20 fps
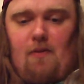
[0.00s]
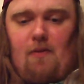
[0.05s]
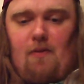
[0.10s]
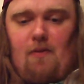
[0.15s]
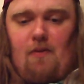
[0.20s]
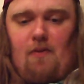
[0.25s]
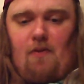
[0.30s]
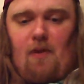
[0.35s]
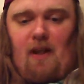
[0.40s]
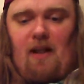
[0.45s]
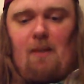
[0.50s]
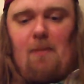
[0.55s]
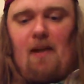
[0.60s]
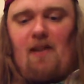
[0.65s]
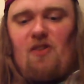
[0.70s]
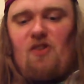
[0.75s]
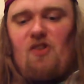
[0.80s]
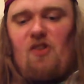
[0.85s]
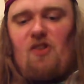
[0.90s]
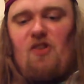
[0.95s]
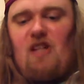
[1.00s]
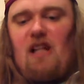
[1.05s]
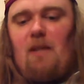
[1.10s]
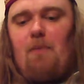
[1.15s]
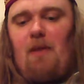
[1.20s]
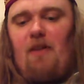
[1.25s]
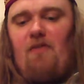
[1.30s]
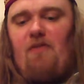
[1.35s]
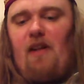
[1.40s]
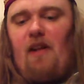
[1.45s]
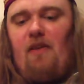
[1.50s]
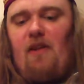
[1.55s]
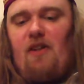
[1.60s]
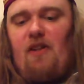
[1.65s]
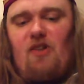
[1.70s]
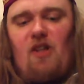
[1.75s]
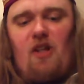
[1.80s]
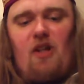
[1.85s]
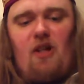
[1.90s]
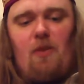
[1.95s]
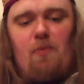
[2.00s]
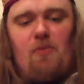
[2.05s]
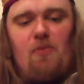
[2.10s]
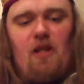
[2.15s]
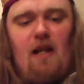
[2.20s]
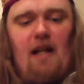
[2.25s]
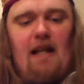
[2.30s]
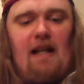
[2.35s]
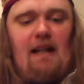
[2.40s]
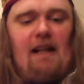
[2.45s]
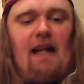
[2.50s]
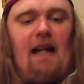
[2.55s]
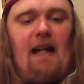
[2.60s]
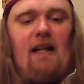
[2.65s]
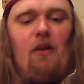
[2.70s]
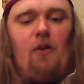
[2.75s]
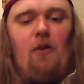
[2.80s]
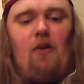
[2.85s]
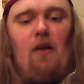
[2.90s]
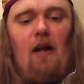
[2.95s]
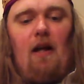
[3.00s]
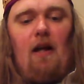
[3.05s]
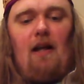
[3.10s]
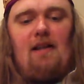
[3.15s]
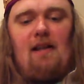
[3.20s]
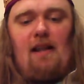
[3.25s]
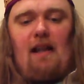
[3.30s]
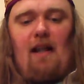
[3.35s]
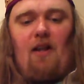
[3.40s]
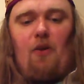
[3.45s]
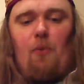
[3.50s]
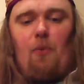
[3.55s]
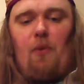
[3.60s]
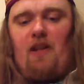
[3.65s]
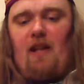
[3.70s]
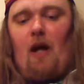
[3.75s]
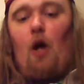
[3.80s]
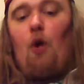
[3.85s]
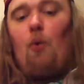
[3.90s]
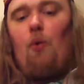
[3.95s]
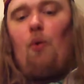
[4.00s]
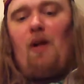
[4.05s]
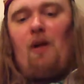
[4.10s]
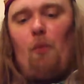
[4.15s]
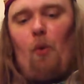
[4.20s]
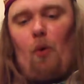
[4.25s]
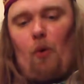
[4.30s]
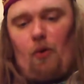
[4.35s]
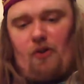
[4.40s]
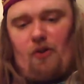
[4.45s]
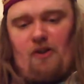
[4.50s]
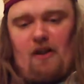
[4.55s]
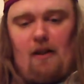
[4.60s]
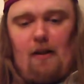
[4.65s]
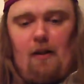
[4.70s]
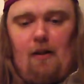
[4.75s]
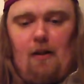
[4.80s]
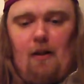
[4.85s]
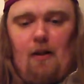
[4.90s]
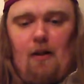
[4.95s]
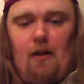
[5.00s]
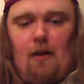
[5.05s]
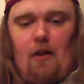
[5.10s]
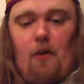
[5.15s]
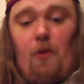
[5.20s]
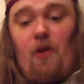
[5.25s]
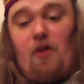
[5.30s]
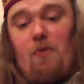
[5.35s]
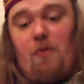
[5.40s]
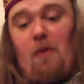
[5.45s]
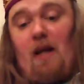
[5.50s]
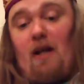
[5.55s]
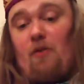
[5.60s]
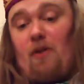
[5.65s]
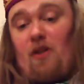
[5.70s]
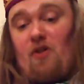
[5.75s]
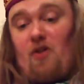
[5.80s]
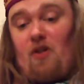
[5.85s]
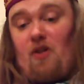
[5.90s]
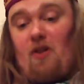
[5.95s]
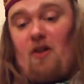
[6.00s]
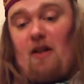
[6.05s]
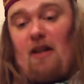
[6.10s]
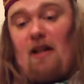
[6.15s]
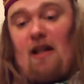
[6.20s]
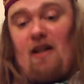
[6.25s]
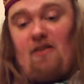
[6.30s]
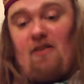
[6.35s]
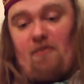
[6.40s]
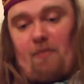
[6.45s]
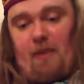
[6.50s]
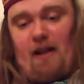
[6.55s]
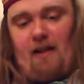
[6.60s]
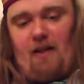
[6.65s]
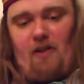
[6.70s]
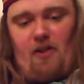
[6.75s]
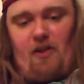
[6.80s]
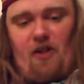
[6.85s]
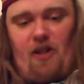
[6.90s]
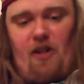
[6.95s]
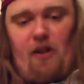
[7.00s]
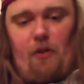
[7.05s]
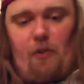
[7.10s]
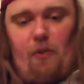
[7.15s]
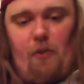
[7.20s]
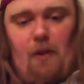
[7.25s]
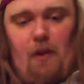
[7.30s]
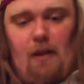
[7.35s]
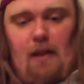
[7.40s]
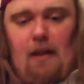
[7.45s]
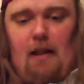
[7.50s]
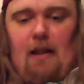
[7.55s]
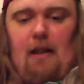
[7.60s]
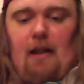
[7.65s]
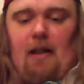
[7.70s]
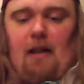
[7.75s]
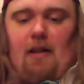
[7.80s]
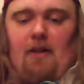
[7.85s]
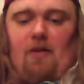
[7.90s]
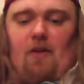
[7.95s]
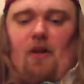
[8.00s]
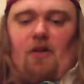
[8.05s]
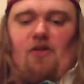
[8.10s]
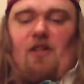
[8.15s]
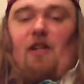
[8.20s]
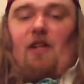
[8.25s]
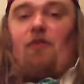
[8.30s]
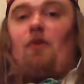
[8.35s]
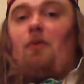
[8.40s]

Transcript: recommends steeping various herbs in ale together with holy water, which may originally have been a dew. There are several